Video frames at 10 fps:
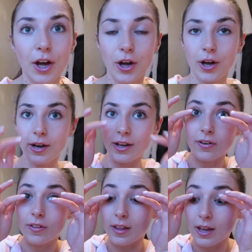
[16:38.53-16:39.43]
early
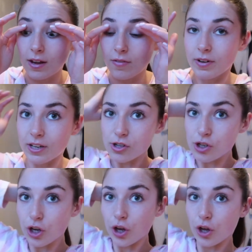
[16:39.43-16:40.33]
on in the evening
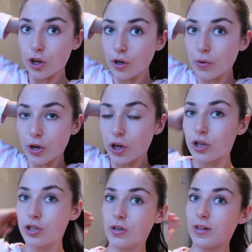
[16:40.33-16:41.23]
to
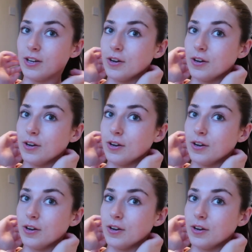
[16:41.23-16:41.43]
do that.